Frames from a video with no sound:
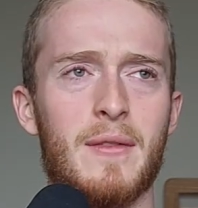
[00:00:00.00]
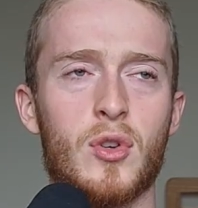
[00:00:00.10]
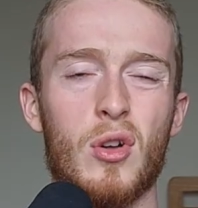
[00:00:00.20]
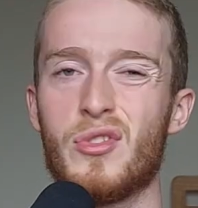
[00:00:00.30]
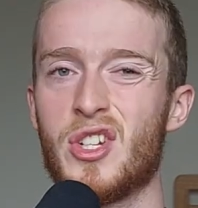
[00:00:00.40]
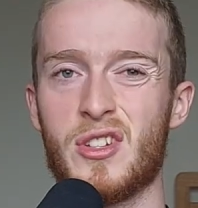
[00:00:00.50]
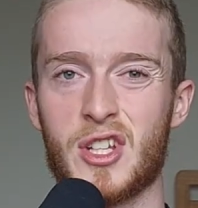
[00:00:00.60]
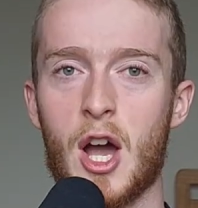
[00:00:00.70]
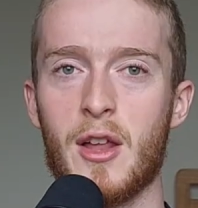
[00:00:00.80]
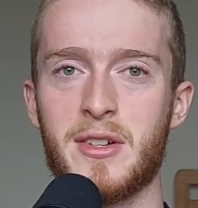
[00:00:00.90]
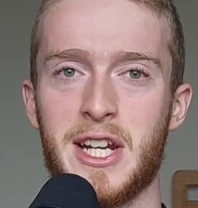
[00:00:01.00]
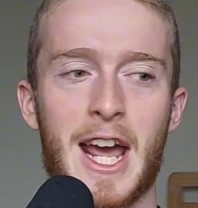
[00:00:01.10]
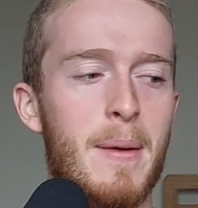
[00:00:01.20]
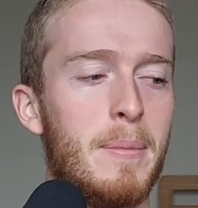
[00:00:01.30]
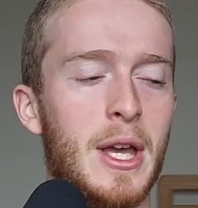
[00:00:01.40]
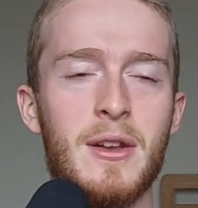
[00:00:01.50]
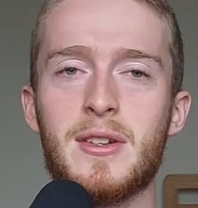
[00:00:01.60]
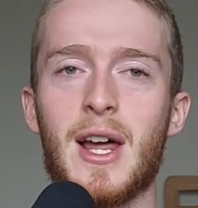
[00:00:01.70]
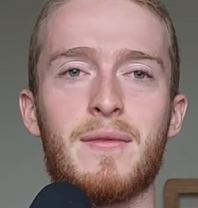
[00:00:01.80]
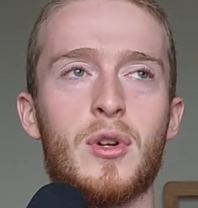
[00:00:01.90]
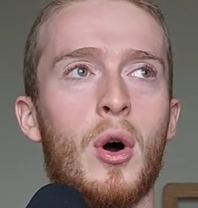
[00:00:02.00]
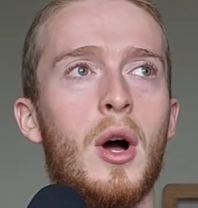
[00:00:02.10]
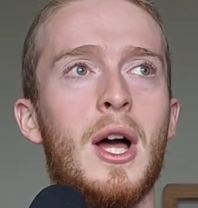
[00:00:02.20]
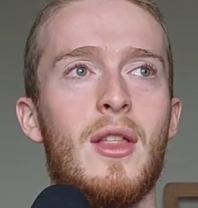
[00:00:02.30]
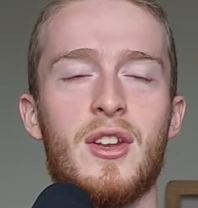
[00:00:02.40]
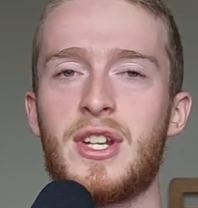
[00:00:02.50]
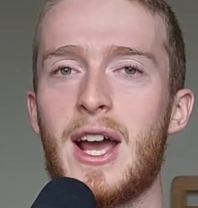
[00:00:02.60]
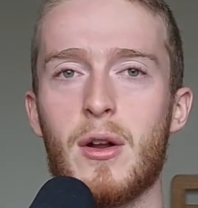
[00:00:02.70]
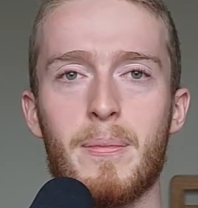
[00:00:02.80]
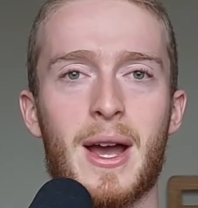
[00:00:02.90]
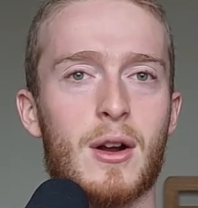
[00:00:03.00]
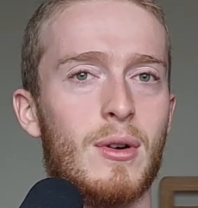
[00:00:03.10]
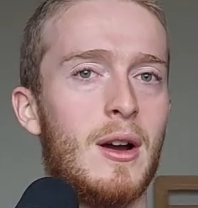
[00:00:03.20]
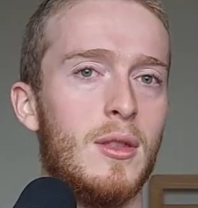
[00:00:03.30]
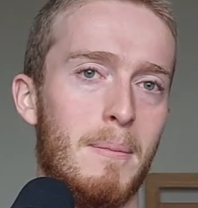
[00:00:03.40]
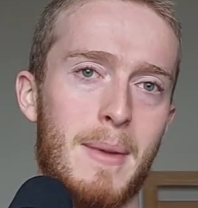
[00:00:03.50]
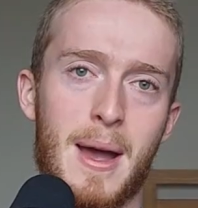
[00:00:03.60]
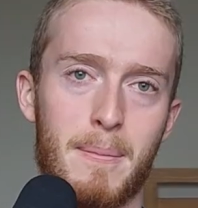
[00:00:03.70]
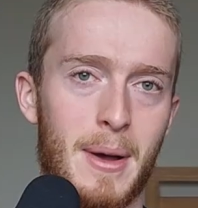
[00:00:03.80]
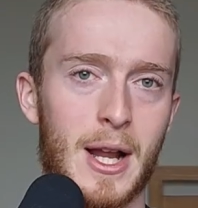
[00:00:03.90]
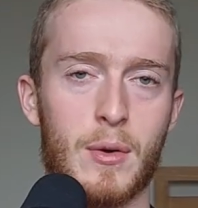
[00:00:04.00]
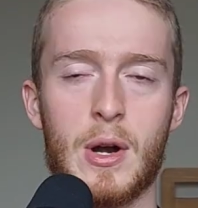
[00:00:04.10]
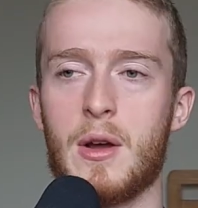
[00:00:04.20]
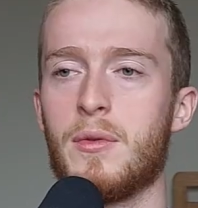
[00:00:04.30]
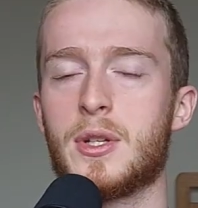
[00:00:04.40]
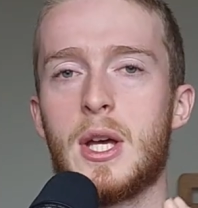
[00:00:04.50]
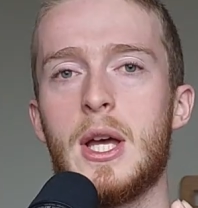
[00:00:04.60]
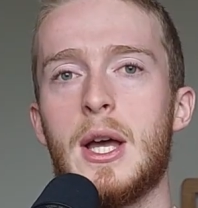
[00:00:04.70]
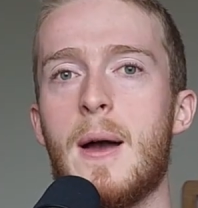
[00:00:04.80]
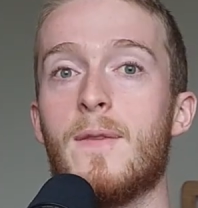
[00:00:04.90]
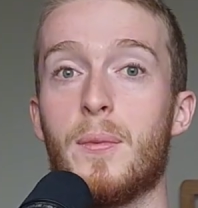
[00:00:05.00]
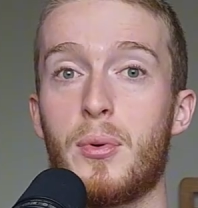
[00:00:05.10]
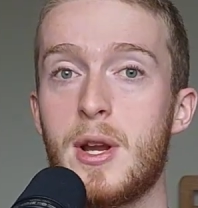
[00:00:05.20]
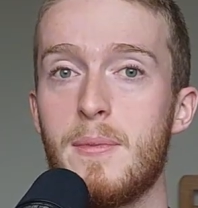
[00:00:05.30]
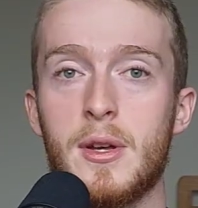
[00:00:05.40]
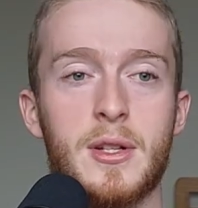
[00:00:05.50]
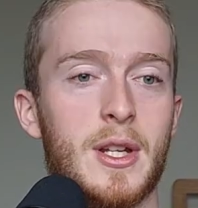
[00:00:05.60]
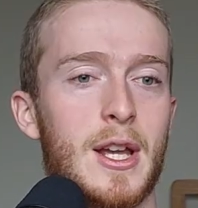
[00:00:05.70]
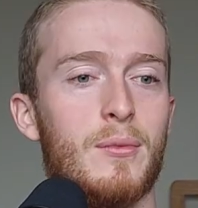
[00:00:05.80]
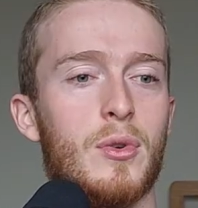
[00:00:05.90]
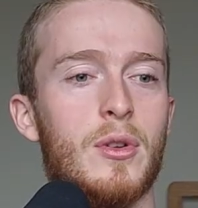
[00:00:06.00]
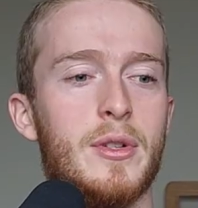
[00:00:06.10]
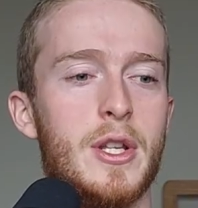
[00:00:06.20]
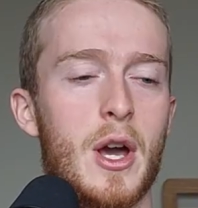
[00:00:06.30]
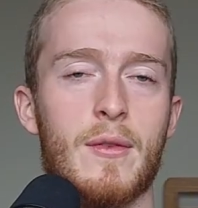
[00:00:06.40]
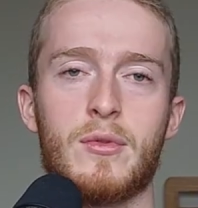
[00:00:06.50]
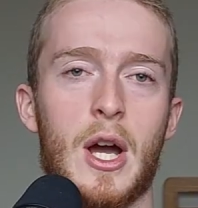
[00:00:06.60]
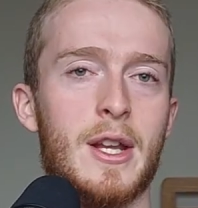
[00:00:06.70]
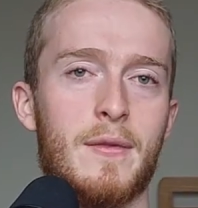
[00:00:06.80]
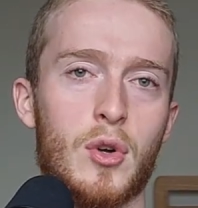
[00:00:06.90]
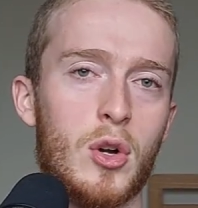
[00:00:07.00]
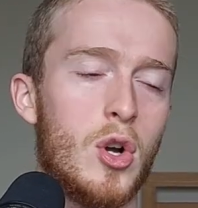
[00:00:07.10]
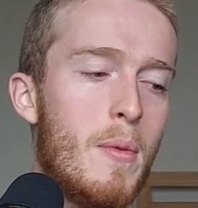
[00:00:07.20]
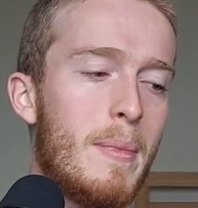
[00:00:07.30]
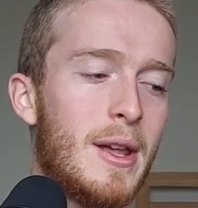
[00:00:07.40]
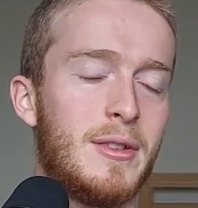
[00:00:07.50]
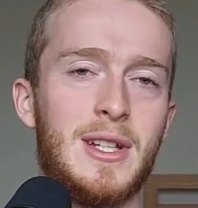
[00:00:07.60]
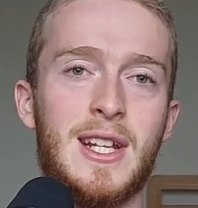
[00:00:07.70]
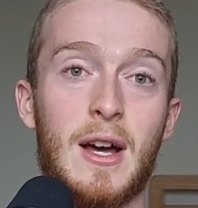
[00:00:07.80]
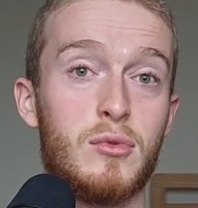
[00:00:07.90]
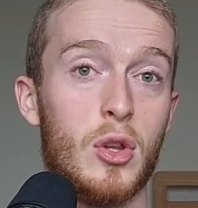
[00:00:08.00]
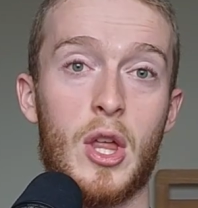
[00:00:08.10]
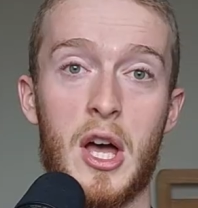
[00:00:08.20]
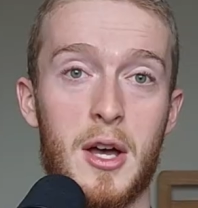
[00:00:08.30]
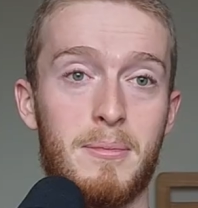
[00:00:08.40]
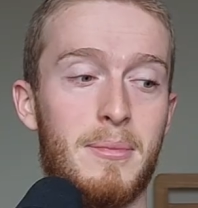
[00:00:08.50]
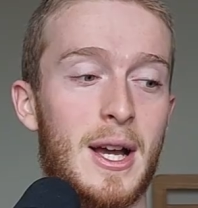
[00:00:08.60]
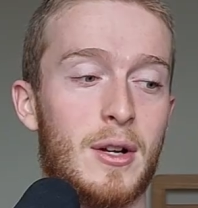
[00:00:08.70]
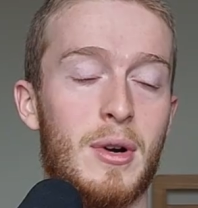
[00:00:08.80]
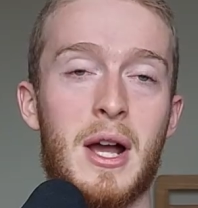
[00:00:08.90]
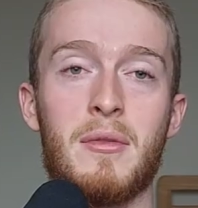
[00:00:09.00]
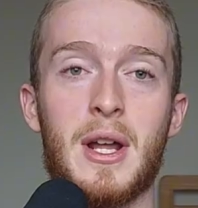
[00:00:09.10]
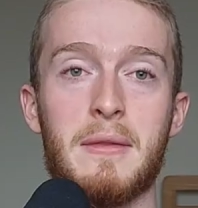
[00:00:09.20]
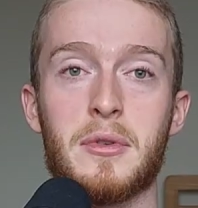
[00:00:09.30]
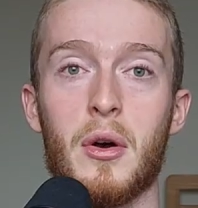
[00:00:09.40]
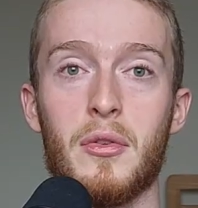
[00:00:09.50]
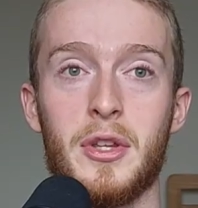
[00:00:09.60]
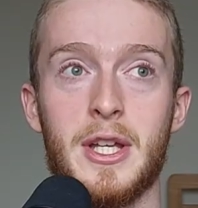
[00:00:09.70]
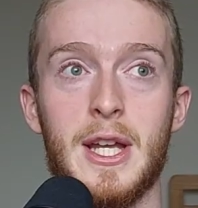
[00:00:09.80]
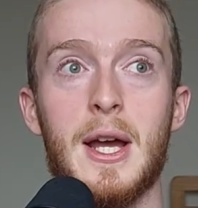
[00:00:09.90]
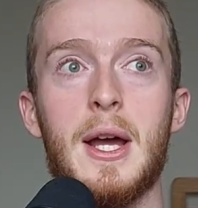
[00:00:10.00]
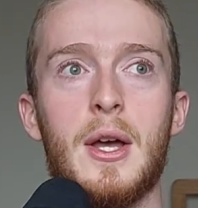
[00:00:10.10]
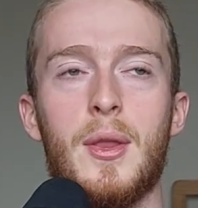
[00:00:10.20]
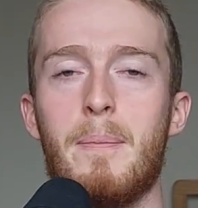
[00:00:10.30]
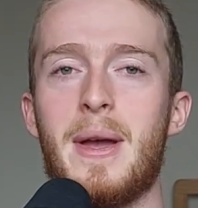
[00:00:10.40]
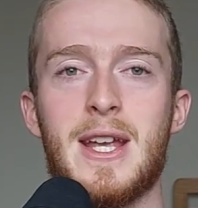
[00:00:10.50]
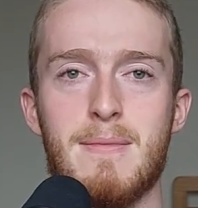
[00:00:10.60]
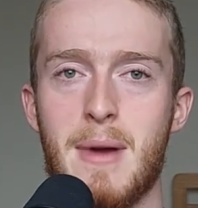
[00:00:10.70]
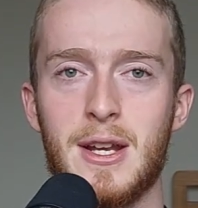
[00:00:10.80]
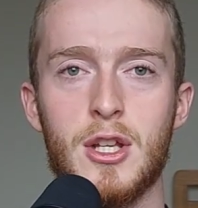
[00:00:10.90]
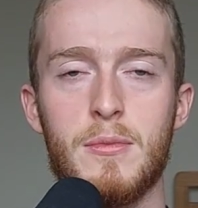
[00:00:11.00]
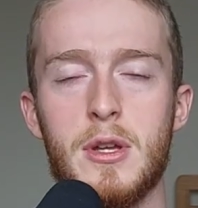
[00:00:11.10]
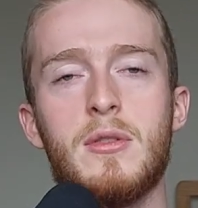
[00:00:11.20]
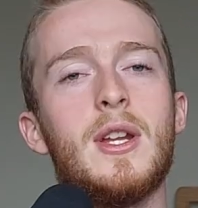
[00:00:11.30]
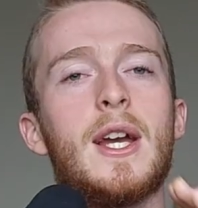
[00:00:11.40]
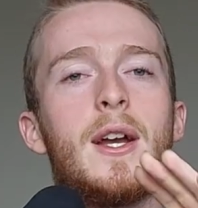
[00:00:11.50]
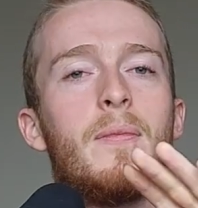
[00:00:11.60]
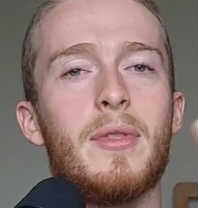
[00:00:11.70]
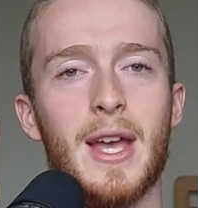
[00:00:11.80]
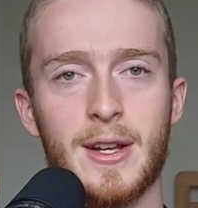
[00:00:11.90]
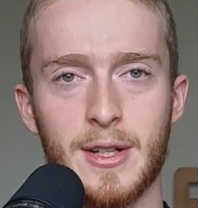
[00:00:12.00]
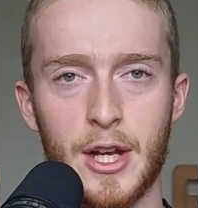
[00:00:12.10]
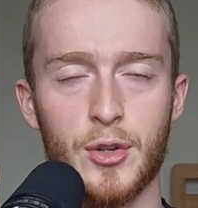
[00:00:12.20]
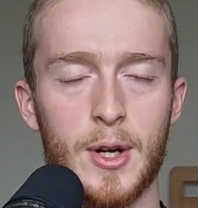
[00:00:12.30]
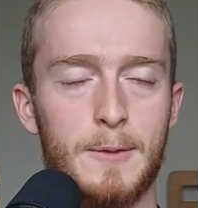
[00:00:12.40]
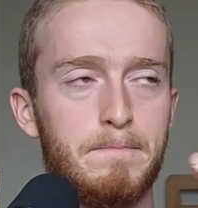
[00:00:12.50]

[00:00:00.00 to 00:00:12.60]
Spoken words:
I've got just the cutscene ambience. I've got the town background, the map background. For Primus, it was, I've got a combat scene. I've got the hub background. I've got the main menu music, etc.